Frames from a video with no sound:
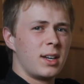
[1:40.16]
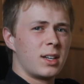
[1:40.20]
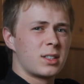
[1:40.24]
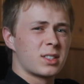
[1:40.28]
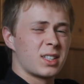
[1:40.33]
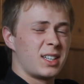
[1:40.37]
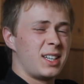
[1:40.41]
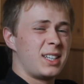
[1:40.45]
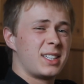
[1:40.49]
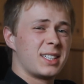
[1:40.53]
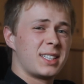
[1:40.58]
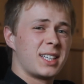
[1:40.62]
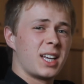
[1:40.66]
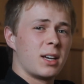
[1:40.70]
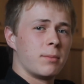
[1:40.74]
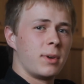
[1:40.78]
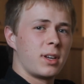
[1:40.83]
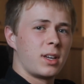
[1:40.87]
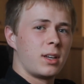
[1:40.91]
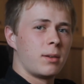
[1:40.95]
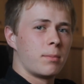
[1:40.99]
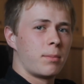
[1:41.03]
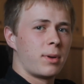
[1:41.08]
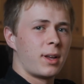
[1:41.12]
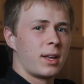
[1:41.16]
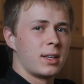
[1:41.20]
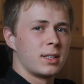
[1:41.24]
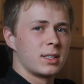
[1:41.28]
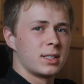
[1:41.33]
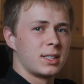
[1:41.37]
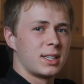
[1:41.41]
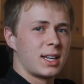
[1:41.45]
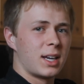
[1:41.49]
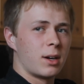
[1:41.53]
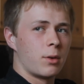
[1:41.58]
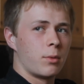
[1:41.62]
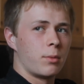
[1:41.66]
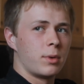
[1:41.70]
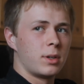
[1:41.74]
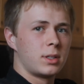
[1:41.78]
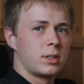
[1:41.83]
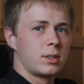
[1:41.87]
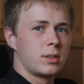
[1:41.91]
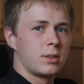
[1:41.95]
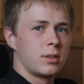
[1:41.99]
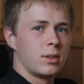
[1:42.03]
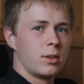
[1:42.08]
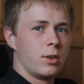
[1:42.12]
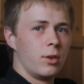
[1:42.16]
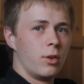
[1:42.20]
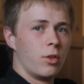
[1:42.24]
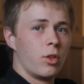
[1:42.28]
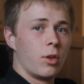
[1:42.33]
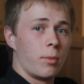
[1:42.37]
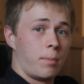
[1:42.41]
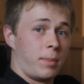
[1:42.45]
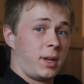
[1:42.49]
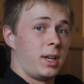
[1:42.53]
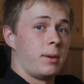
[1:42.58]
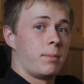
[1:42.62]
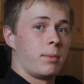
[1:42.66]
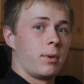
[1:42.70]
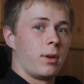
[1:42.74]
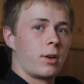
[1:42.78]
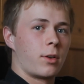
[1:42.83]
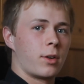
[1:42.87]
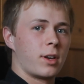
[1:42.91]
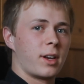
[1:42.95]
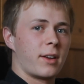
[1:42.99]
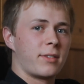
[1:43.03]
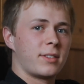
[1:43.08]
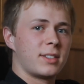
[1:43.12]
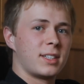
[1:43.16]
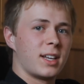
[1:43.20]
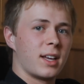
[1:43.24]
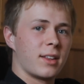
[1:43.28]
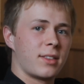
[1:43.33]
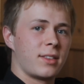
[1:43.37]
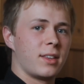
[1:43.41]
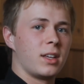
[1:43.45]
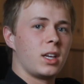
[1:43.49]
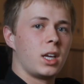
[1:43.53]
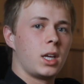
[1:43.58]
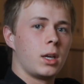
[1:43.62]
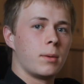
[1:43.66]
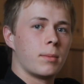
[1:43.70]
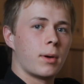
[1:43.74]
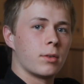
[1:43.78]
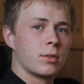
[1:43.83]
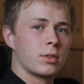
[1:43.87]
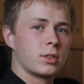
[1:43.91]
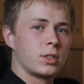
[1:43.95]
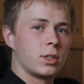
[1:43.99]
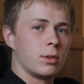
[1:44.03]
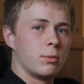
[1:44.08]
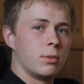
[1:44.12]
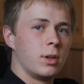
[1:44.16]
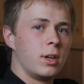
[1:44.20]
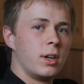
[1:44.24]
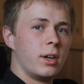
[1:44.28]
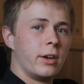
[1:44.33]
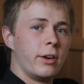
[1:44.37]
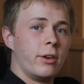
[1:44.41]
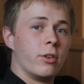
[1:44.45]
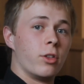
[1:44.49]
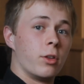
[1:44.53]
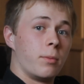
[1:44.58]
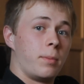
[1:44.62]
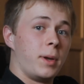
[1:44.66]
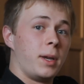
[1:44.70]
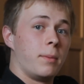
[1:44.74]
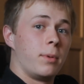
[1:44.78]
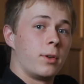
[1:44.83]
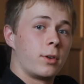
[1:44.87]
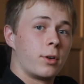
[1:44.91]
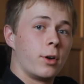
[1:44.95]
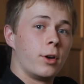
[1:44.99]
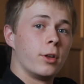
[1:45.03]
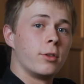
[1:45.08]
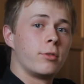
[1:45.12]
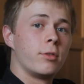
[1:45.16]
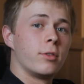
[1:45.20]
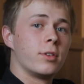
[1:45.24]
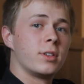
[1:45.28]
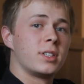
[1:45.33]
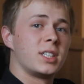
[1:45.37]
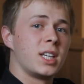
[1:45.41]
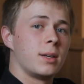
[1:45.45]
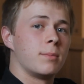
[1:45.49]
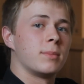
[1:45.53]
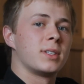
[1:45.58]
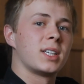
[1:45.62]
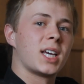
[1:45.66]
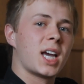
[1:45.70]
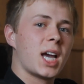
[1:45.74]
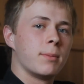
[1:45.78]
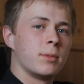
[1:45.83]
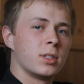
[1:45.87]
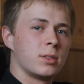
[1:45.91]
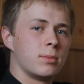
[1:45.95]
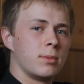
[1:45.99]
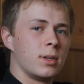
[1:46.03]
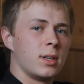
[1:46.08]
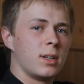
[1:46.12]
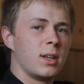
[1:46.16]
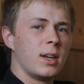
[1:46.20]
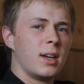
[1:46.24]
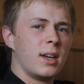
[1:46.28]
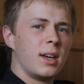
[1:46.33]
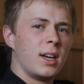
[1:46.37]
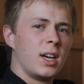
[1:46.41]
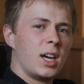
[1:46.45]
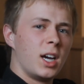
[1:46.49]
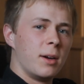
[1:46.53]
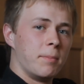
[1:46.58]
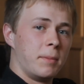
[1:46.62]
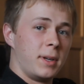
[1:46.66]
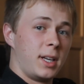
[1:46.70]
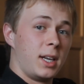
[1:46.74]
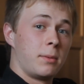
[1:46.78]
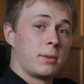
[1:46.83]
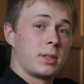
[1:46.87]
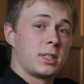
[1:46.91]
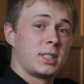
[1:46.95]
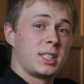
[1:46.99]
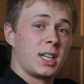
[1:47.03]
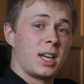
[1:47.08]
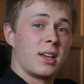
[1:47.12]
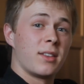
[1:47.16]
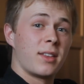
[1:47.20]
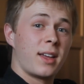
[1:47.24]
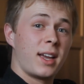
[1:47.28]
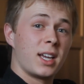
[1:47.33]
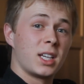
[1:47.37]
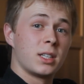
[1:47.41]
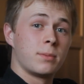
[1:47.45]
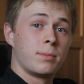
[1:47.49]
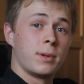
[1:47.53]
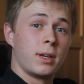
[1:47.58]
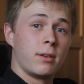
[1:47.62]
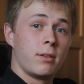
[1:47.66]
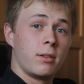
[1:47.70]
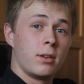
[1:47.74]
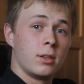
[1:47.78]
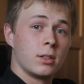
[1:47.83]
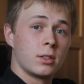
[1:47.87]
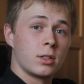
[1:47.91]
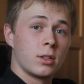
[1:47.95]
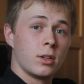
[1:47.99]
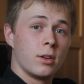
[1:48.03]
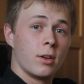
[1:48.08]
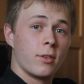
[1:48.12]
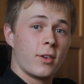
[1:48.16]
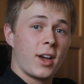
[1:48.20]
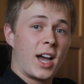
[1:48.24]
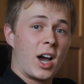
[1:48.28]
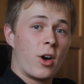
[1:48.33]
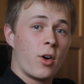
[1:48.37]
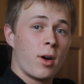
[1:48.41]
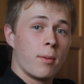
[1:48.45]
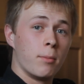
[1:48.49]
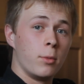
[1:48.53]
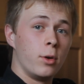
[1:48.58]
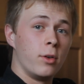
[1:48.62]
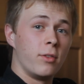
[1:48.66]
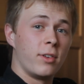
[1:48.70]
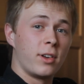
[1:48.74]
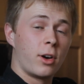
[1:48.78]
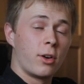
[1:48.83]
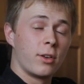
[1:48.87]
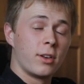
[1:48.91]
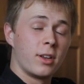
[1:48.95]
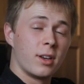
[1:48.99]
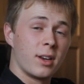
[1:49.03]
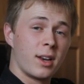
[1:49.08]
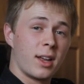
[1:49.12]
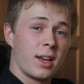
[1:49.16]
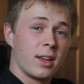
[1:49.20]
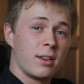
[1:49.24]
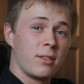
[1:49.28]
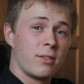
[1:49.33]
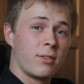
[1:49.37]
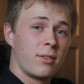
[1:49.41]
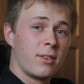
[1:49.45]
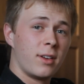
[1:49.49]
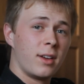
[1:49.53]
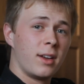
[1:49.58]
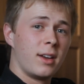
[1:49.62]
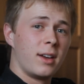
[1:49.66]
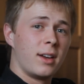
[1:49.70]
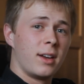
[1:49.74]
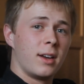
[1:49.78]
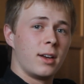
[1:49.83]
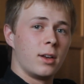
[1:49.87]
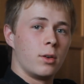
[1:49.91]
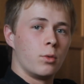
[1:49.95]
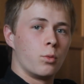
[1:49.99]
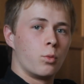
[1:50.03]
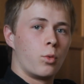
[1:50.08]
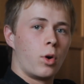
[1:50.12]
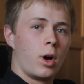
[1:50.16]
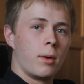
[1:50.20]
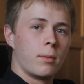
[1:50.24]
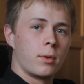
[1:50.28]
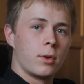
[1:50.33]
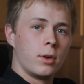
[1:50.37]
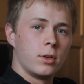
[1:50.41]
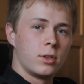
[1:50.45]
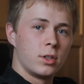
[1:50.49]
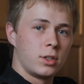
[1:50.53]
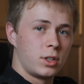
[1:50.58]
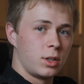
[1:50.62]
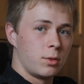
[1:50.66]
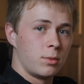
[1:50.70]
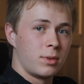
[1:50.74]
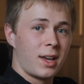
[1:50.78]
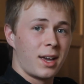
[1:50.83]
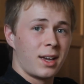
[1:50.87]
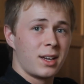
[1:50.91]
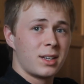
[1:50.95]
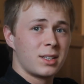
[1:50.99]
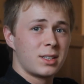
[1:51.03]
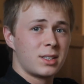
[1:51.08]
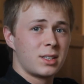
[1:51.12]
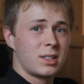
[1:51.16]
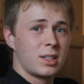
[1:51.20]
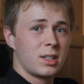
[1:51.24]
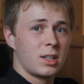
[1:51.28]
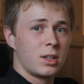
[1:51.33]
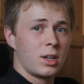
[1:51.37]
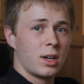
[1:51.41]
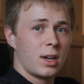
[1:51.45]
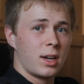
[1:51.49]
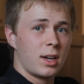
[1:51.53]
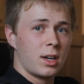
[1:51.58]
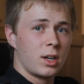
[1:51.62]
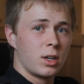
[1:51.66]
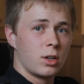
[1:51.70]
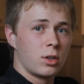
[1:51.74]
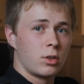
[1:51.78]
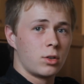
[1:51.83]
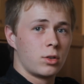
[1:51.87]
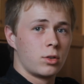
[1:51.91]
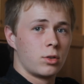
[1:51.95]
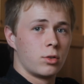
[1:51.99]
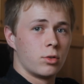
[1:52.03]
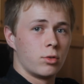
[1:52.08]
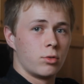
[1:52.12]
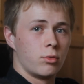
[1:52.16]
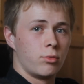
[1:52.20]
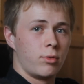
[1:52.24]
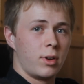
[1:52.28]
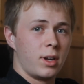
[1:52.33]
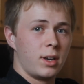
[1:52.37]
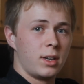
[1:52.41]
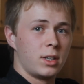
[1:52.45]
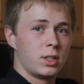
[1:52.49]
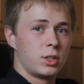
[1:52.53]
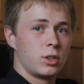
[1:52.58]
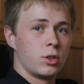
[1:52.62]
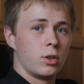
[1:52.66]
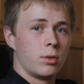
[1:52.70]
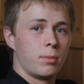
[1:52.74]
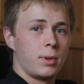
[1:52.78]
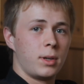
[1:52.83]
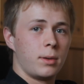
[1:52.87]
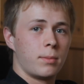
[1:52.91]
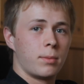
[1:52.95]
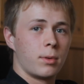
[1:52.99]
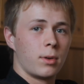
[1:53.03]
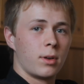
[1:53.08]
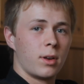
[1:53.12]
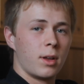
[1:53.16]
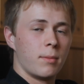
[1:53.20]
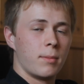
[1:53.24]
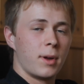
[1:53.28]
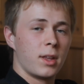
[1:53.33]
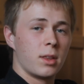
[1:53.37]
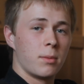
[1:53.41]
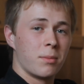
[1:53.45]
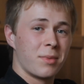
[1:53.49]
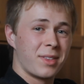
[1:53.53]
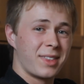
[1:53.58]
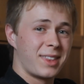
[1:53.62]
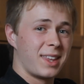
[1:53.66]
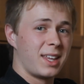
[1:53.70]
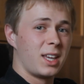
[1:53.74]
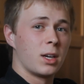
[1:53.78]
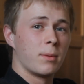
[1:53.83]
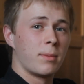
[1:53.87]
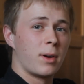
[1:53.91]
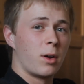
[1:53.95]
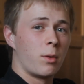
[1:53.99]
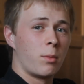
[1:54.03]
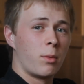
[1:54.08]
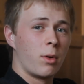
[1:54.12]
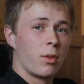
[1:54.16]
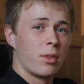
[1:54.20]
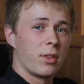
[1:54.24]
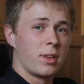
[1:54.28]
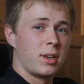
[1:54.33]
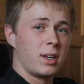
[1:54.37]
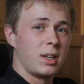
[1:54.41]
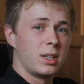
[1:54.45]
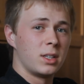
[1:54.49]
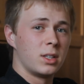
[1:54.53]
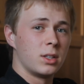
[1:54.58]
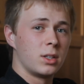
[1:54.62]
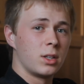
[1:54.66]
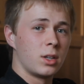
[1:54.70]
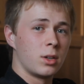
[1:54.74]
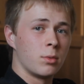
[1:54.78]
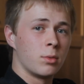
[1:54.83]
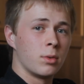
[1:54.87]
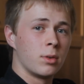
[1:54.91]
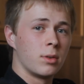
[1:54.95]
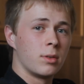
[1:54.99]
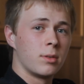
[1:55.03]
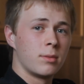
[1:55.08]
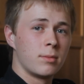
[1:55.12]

because I need to start making plans now which other people are going to have to start thinking about soon. Other people are going through the same time as me, and being able to share that experience of how I'm moving on in life and what I'm going to do next could really show people and make them think about what they need to do.